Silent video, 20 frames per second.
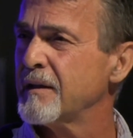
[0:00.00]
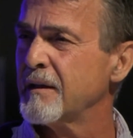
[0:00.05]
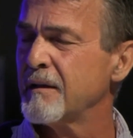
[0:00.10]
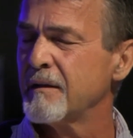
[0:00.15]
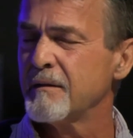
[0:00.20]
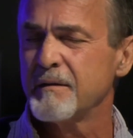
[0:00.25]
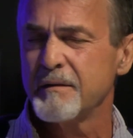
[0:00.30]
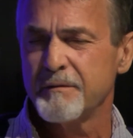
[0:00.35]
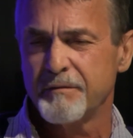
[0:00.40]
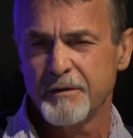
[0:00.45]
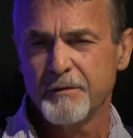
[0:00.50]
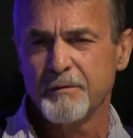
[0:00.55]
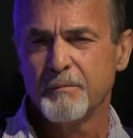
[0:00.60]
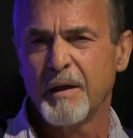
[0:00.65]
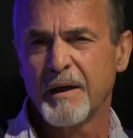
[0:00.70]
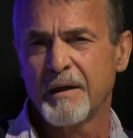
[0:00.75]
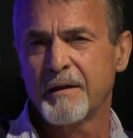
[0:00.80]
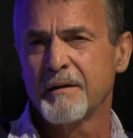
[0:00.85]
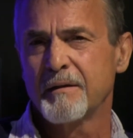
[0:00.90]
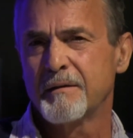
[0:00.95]
and if you
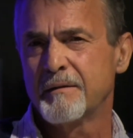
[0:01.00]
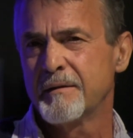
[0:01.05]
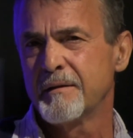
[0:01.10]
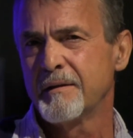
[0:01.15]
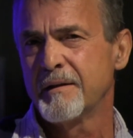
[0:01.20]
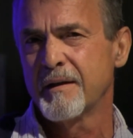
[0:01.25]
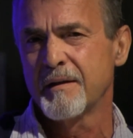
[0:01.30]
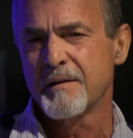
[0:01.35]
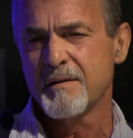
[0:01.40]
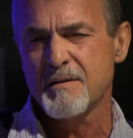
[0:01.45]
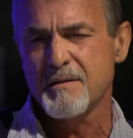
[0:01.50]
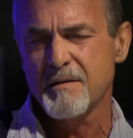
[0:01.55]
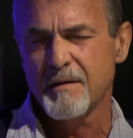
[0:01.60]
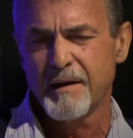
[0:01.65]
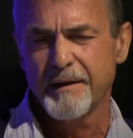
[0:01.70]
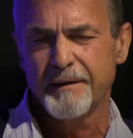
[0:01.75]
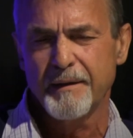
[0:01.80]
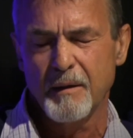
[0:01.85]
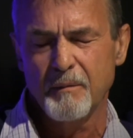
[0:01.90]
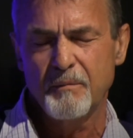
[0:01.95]
make it to the other
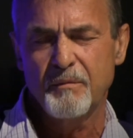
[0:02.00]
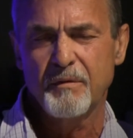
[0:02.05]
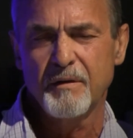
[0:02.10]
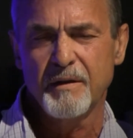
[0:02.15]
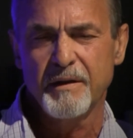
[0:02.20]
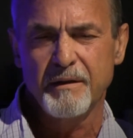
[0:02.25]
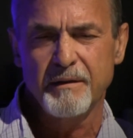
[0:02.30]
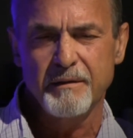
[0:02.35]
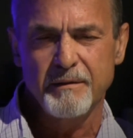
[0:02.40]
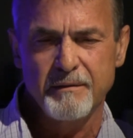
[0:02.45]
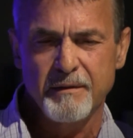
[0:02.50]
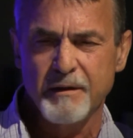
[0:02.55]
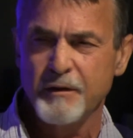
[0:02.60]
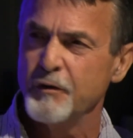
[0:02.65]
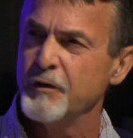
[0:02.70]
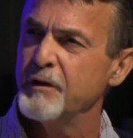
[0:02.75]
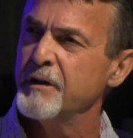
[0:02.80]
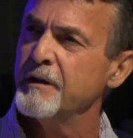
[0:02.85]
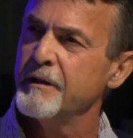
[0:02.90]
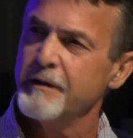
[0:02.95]
side, hopefully the
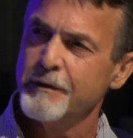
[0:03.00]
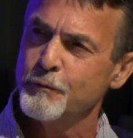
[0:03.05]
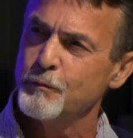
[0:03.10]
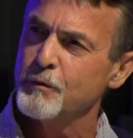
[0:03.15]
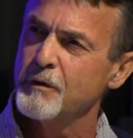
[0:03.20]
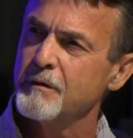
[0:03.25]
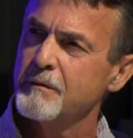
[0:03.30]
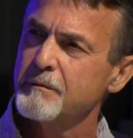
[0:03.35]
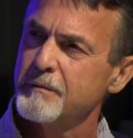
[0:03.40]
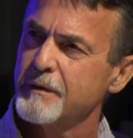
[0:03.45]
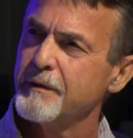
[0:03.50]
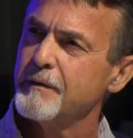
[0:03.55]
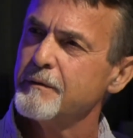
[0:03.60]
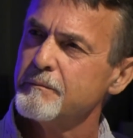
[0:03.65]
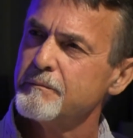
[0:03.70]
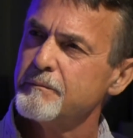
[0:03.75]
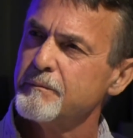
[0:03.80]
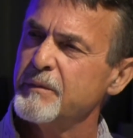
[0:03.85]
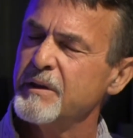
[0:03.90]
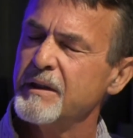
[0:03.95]
good in you will
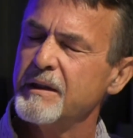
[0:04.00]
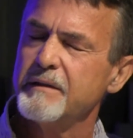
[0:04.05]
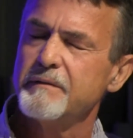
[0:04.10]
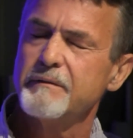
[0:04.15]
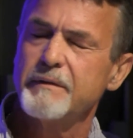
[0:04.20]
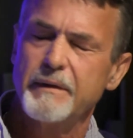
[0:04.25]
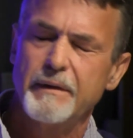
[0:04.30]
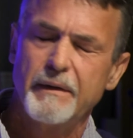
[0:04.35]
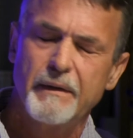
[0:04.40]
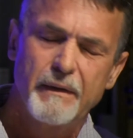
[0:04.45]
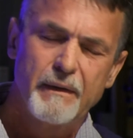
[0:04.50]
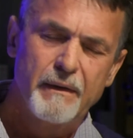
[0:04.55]
be left.